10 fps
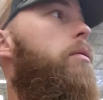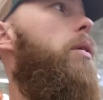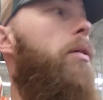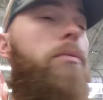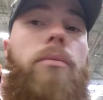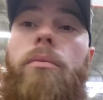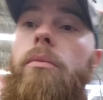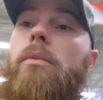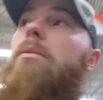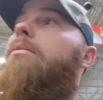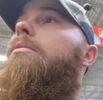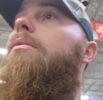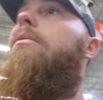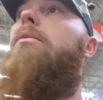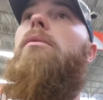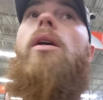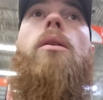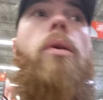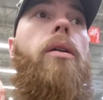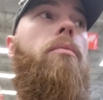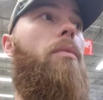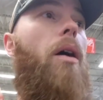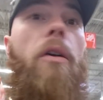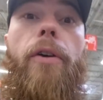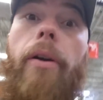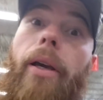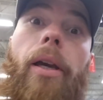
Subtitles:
well, anyway, off here